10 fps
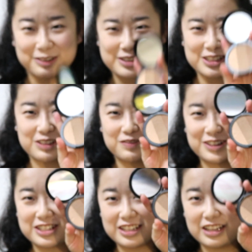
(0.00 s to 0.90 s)
which is
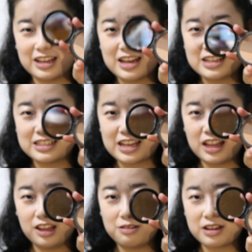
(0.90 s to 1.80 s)
unfortunate. Say
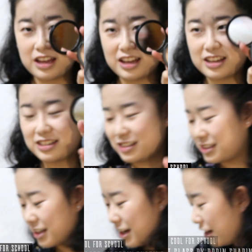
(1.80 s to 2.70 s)
hello, guys.